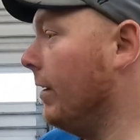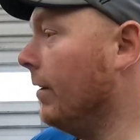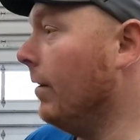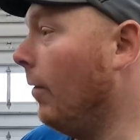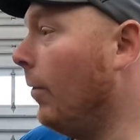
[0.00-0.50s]
it
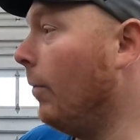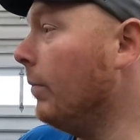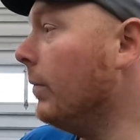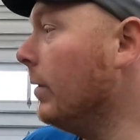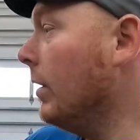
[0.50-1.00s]
here
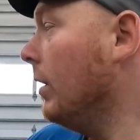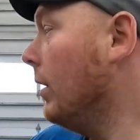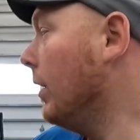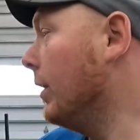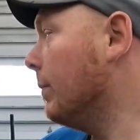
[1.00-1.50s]
home.
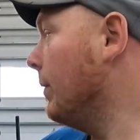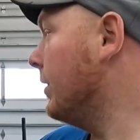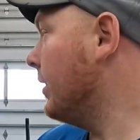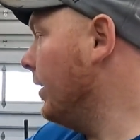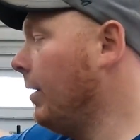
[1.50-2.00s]
It's been
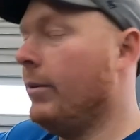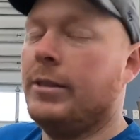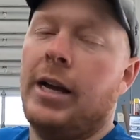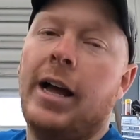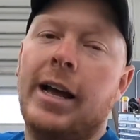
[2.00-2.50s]
sitting
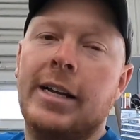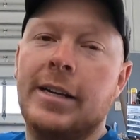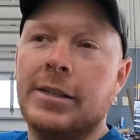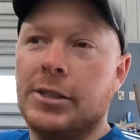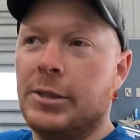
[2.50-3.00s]
outside.
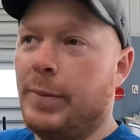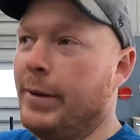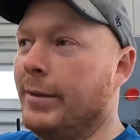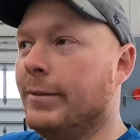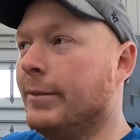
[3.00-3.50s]
It's just
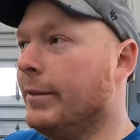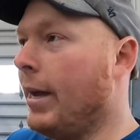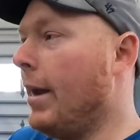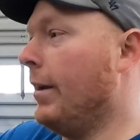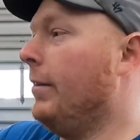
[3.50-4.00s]
been
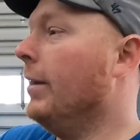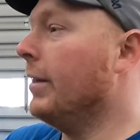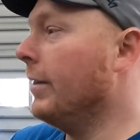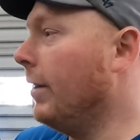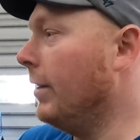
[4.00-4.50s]
kind of
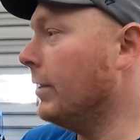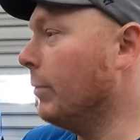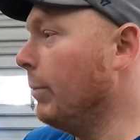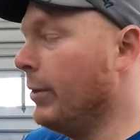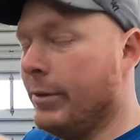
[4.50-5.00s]
collecting dust.
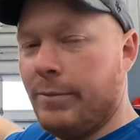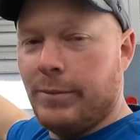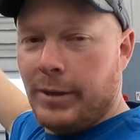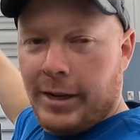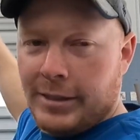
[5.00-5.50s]
We've been,
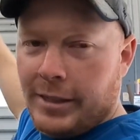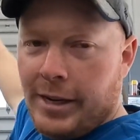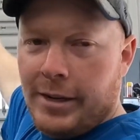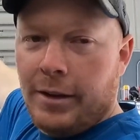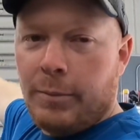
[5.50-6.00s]
like I said,
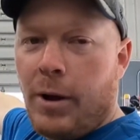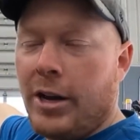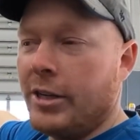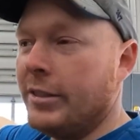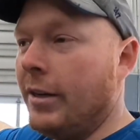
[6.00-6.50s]
getting other
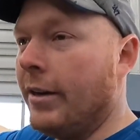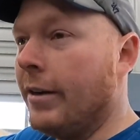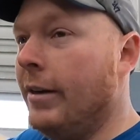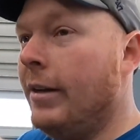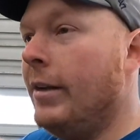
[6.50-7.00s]
projects done.
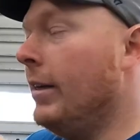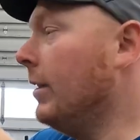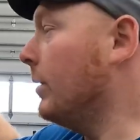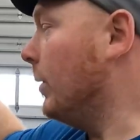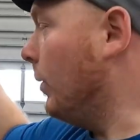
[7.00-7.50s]

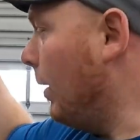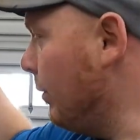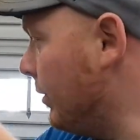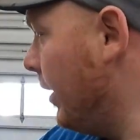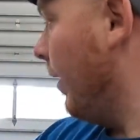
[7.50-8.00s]
So I've
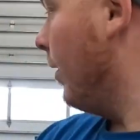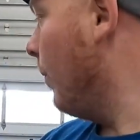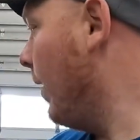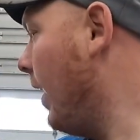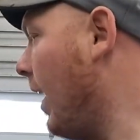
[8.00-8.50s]
been tinkering
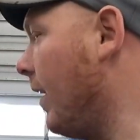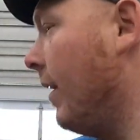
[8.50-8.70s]
away at